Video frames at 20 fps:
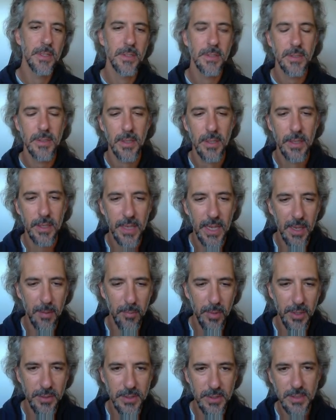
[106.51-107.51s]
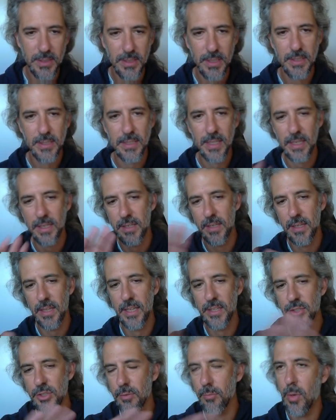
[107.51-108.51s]
So the game uses this thing to
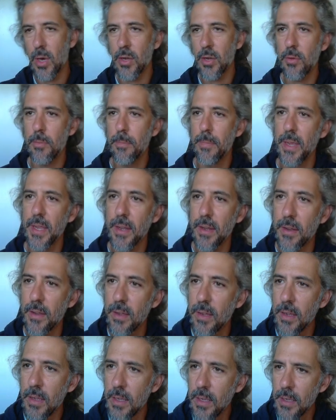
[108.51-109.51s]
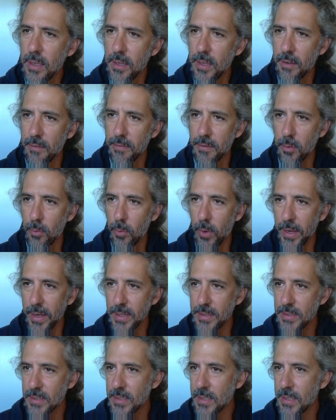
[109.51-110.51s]
let your model bend different
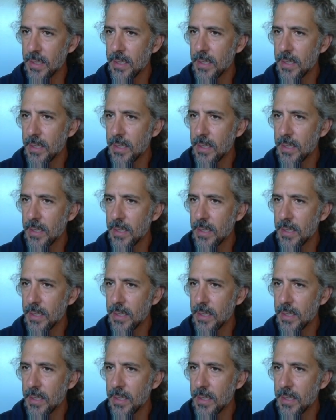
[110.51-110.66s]
ways.